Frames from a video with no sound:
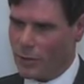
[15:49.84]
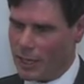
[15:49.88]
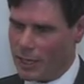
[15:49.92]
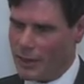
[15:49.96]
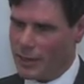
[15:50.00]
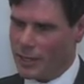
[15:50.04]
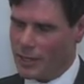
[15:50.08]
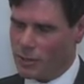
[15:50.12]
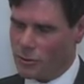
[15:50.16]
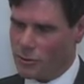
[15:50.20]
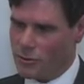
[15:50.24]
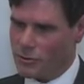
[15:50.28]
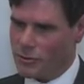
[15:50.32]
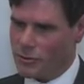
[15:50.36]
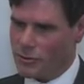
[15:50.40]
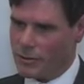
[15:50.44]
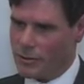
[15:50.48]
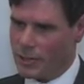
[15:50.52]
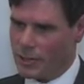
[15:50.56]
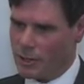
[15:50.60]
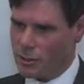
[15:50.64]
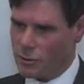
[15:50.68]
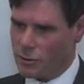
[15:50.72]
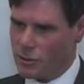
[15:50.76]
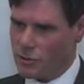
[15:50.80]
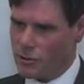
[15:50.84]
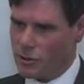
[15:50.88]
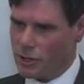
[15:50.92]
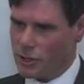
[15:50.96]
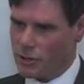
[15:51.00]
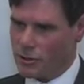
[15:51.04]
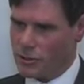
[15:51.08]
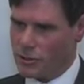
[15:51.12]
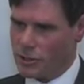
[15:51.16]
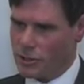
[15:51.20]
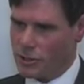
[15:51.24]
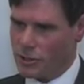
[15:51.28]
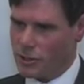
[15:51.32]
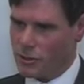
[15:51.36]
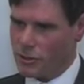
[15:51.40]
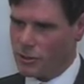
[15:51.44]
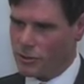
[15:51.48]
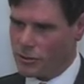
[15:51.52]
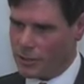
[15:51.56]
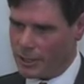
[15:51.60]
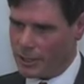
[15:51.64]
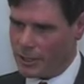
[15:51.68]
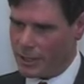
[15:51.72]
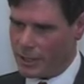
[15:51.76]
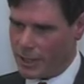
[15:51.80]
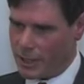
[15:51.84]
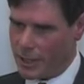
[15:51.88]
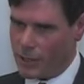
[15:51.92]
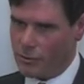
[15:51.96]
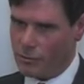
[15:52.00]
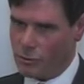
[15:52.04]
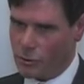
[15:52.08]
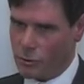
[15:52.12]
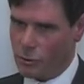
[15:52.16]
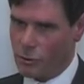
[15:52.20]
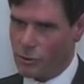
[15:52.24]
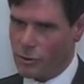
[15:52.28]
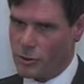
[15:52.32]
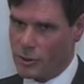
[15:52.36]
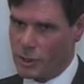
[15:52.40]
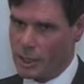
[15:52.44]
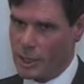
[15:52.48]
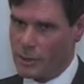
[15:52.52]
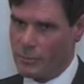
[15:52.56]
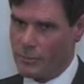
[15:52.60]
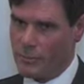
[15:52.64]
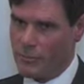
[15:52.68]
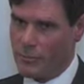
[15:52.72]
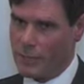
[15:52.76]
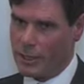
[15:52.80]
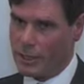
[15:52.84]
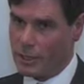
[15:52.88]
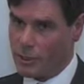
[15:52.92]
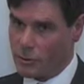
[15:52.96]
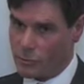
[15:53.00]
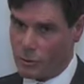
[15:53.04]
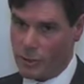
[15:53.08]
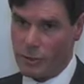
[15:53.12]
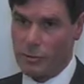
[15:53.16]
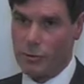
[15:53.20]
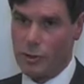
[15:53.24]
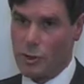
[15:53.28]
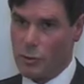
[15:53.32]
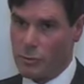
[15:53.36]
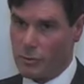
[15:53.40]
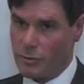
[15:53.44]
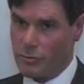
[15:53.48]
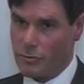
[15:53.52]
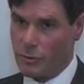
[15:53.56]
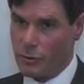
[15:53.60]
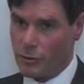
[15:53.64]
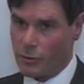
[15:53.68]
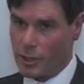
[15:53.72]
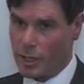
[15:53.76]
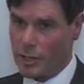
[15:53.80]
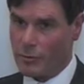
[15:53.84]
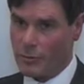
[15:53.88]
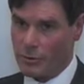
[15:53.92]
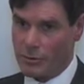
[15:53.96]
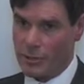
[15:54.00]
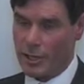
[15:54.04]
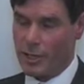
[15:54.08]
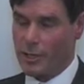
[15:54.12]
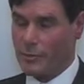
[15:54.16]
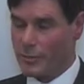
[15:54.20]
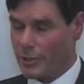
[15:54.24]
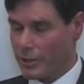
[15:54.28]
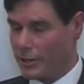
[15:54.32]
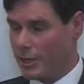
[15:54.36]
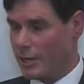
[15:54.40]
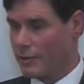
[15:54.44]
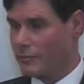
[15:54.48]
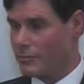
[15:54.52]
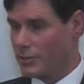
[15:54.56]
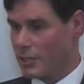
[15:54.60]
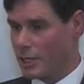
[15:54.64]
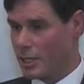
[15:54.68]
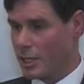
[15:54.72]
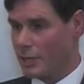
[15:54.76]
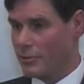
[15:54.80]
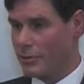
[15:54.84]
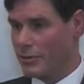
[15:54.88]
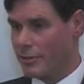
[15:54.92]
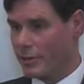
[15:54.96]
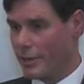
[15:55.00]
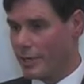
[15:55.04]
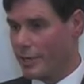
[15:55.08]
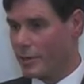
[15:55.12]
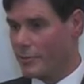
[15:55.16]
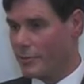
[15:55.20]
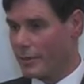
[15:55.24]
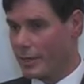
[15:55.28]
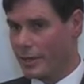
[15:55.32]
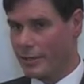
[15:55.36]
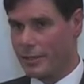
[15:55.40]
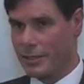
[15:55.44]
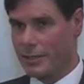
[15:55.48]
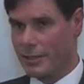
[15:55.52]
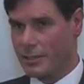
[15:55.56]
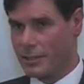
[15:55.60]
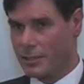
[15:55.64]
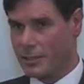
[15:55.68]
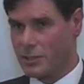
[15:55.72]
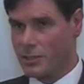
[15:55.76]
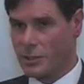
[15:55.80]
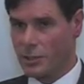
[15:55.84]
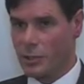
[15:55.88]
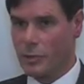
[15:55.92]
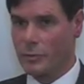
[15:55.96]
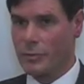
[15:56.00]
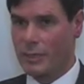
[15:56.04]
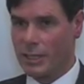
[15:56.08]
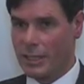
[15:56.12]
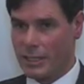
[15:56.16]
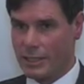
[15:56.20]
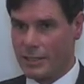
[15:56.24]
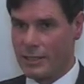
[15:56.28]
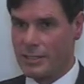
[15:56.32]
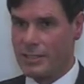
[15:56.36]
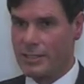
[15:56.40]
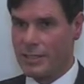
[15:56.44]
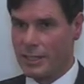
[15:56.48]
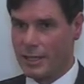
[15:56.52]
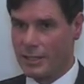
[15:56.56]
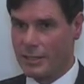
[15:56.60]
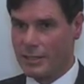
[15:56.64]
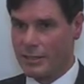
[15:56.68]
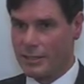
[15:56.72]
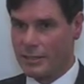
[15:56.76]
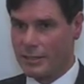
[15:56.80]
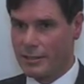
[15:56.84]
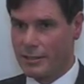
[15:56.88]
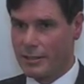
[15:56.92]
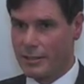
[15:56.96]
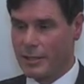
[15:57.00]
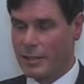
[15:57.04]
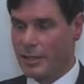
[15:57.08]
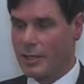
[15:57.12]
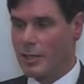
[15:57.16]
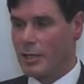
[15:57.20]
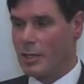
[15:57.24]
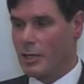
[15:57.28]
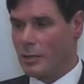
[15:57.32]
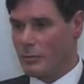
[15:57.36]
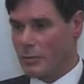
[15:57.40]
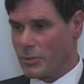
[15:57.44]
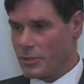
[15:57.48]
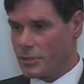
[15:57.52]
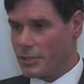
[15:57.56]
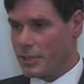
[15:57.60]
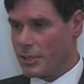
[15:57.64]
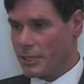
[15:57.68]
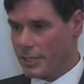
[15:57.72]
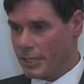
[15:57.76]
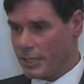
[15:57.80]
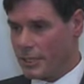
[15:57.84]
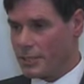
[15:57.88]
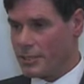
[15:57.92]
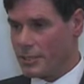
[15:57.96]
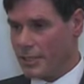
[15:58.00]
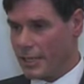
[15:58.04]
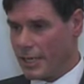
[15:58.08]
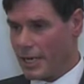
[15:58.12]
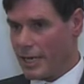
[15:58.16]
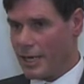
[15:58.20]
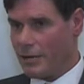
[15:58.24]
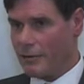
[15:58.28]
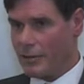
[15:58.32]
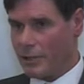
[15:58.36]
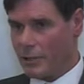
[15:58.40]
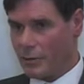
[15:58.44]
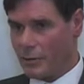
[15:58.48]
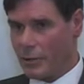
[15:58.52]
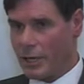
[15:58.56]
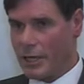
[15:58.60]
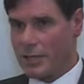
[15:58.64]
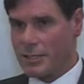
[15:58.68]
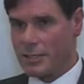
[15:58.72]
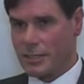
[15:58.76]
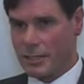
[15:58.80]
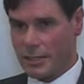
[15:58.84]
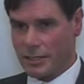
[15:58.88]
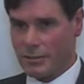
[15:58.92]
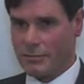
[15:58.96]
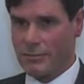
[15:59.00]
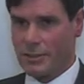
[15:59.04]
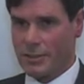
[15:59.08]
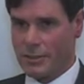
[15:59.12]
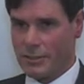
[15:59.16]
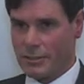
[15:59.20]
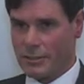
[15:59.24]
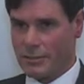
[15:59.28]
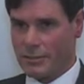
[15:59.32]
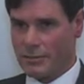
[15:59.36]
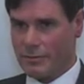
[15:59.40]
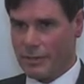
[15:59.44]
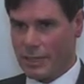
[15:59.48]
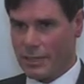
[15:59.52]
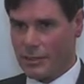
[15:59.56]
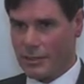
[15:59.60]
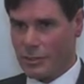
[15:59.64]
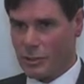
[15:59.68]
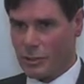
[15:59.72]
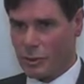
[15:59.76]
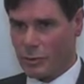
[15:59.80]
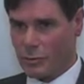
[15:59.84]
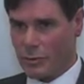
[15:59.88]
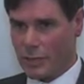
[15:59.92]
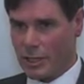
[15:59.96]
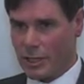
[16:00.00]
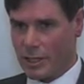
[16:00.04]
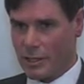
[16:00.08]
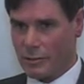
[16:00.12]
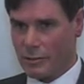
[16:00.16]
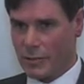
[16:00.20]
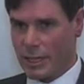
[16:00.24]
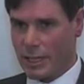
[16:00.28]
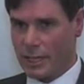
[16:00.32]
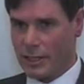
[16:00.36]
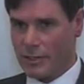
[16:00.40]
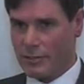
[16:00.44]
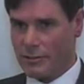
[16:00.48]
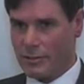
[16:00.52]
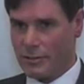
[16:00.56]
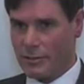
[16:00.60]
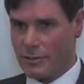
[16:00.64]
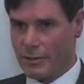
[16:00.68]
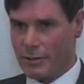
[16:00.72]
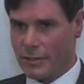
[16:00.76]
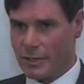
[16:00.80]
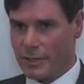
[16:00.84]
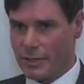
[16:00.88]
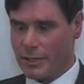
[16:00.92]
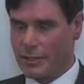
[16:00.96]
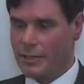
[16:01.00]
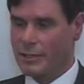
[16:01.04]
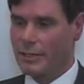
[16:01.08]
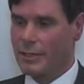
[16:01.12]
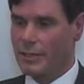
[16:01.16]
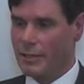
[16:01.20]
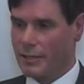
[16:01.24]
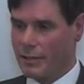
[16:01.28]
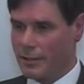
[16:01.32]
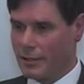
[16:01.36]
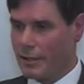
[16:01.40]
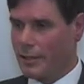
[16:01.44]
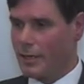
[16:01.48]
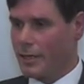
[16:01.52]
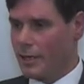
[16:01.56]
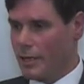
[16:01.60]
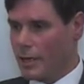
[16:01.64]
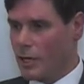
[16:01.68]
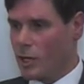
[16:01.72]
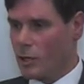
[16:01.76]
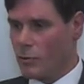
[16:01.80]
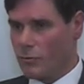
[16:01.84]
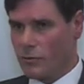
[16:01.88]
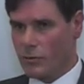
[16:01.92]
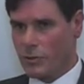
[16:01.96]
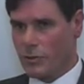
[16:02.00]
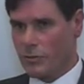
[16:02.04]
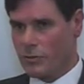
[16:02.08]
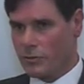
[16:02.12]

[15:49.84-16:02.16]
those drugs are used in the overall scheme of things, whether it's before chemotherapy or after chemotherapy, I think is still being decided. But certainly it's an area where significant advances are being made. So I think hope for the